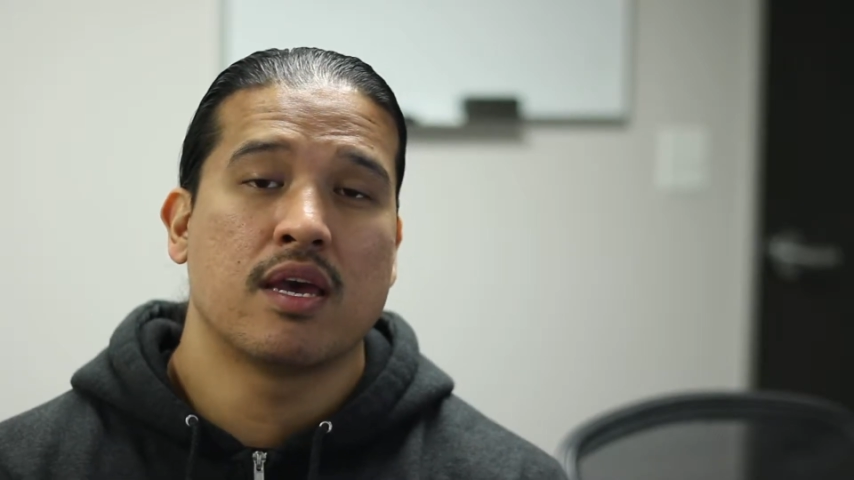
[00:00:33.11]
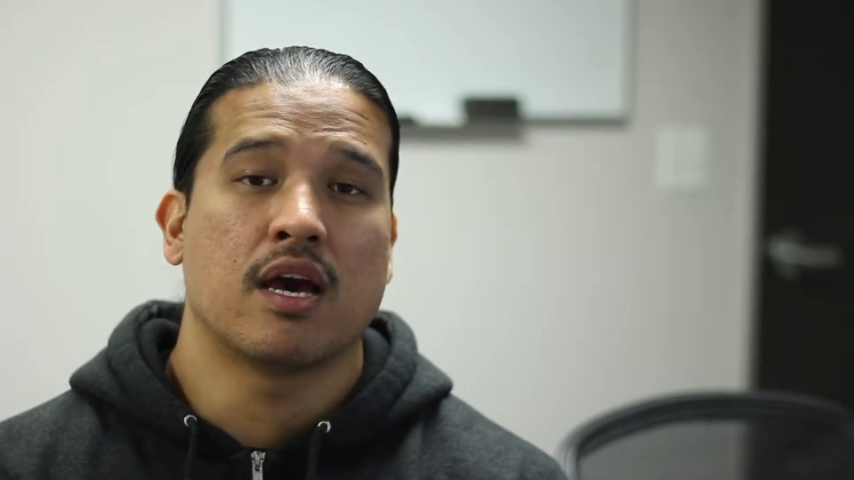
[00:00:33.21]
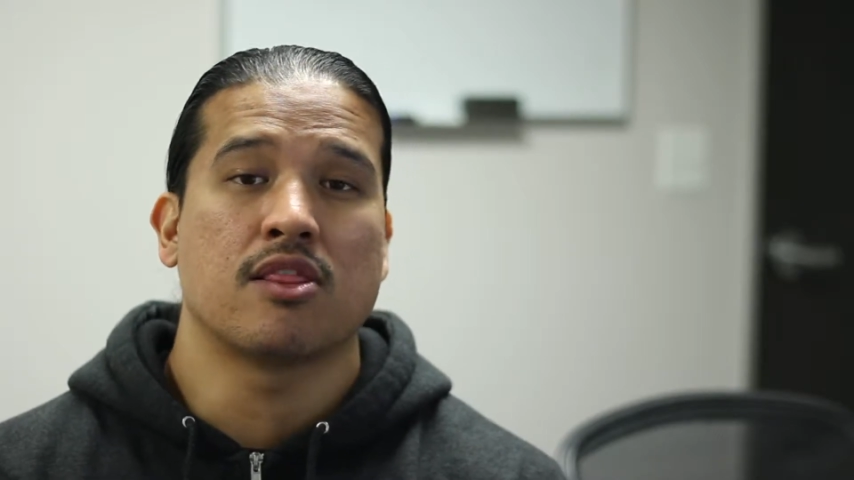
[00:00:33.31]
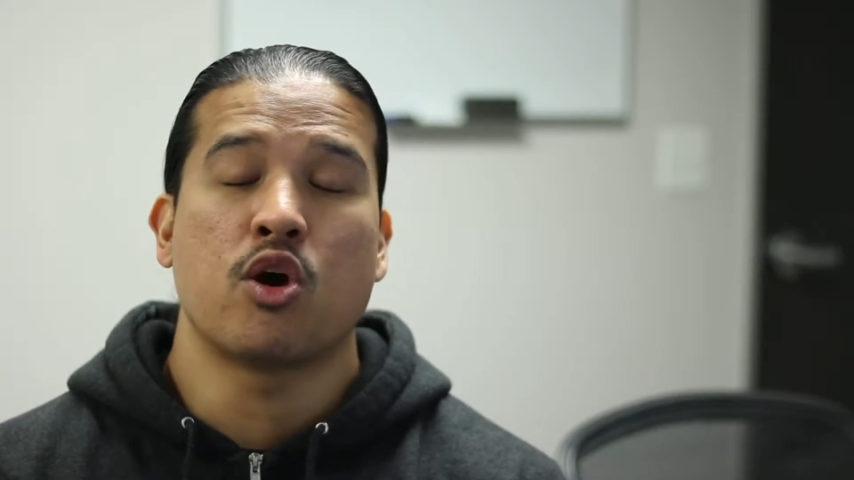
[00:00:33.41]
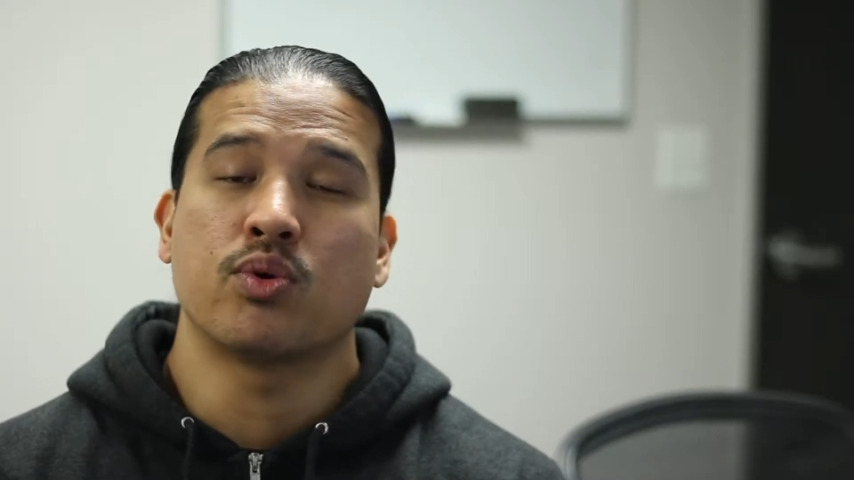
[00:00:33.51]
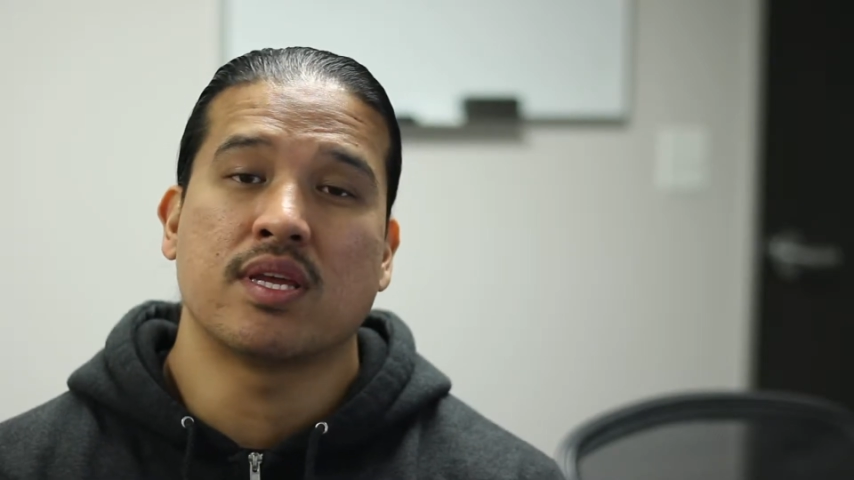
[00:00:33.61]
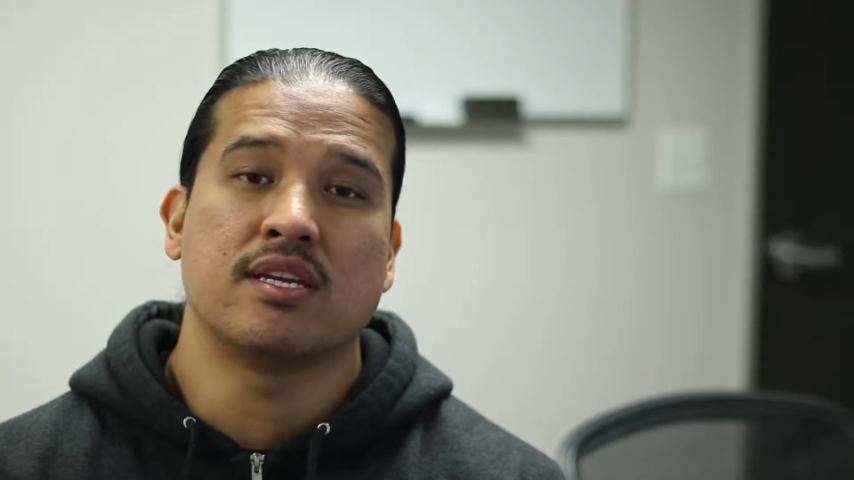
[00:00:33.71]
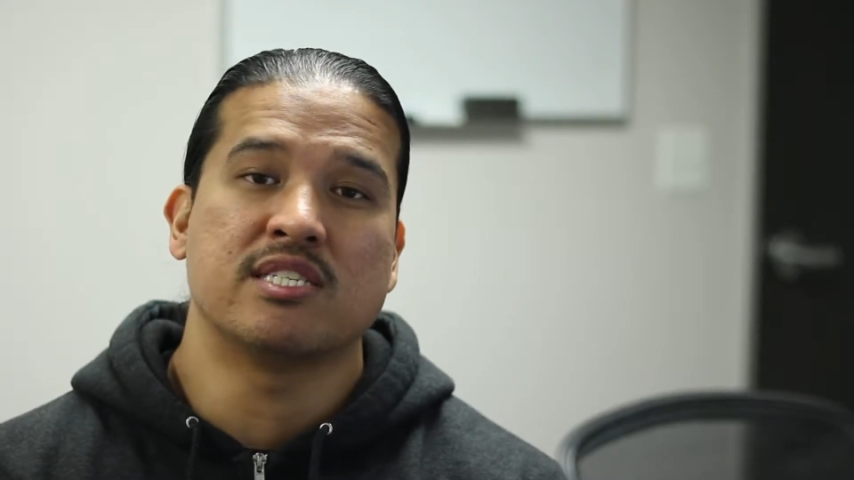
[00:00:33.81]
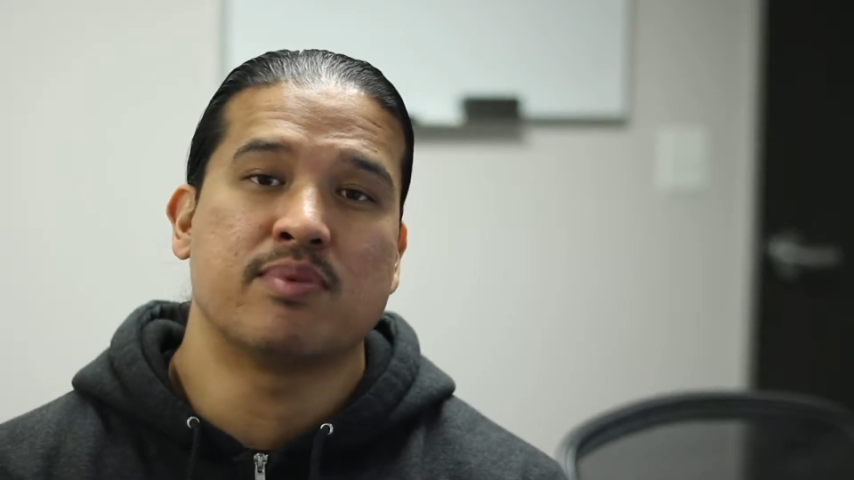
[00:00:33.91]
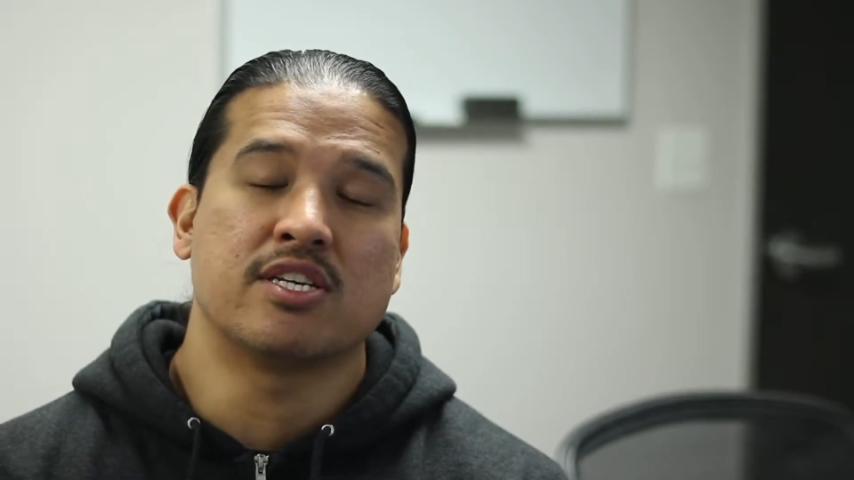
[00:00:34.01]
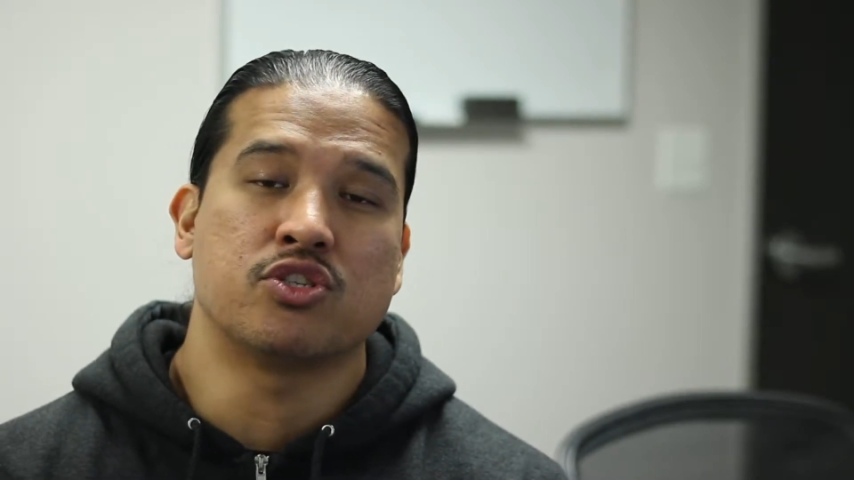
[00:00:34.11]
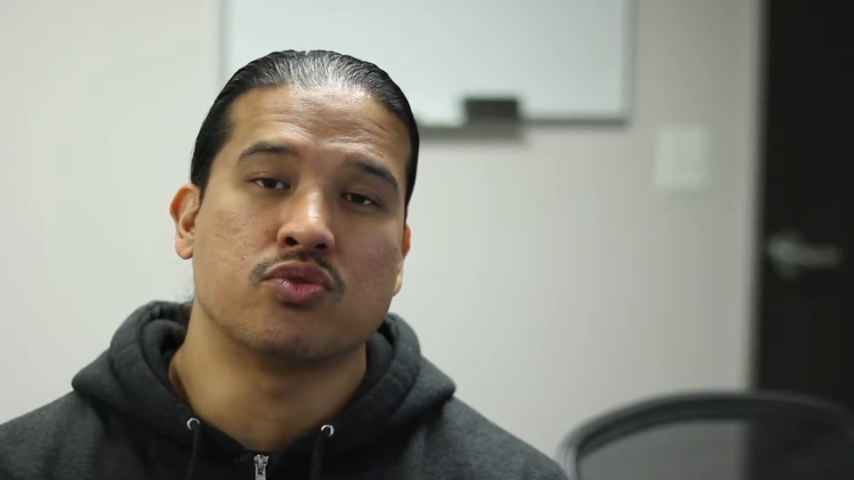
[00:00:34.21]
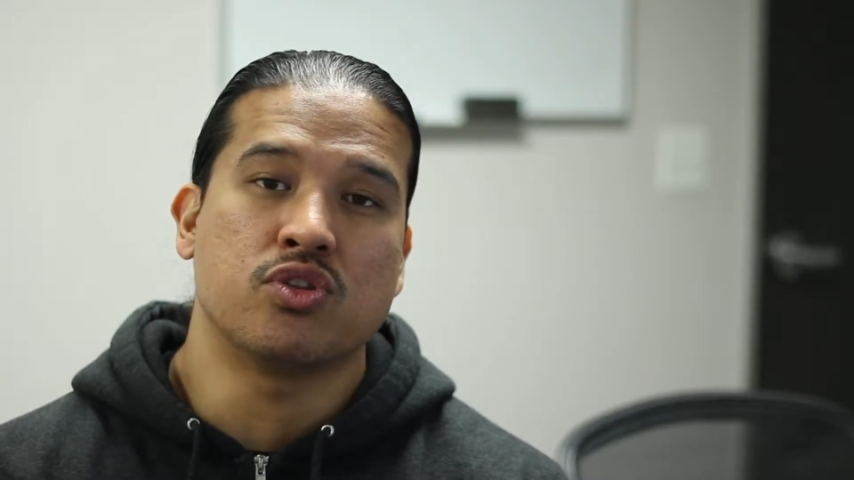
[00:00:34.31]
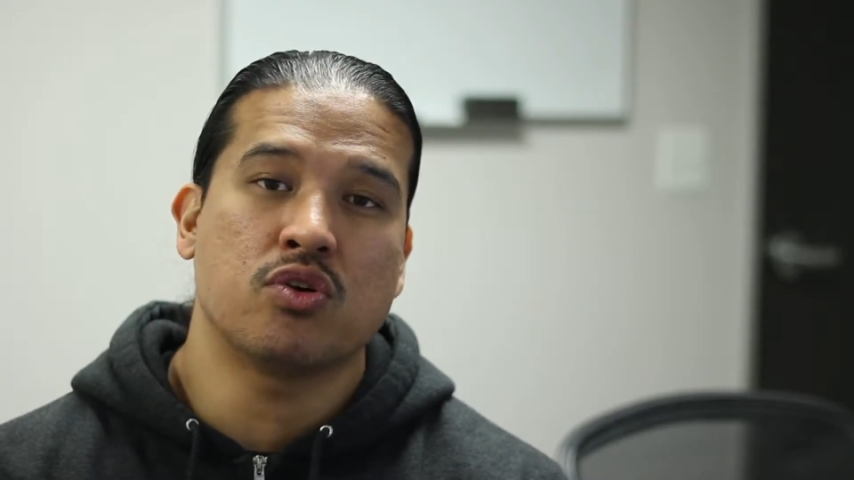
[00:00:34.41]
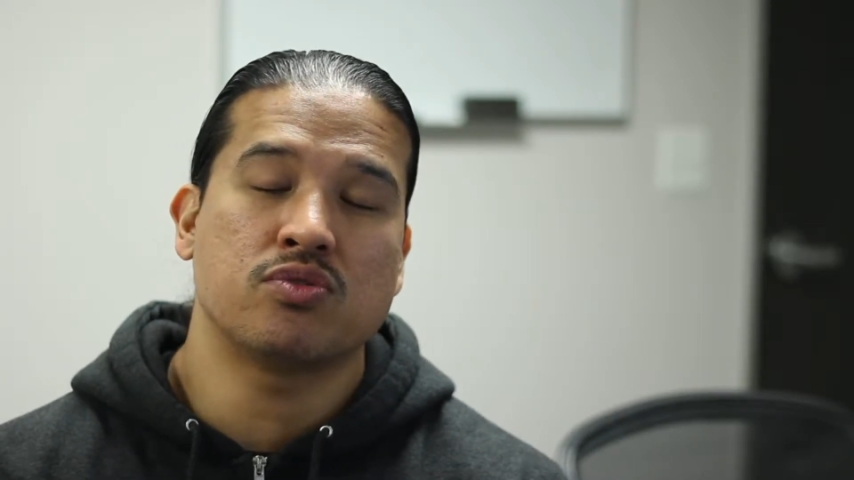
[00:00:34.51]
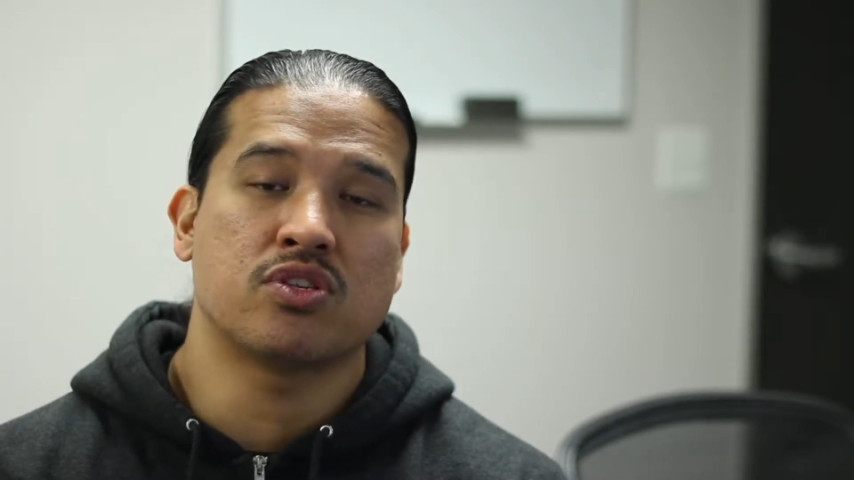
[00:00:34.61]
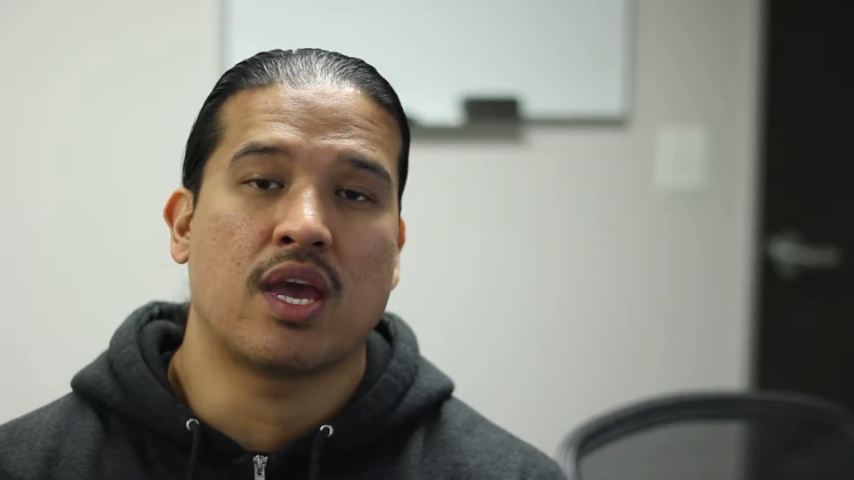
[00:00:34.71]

along with any special notes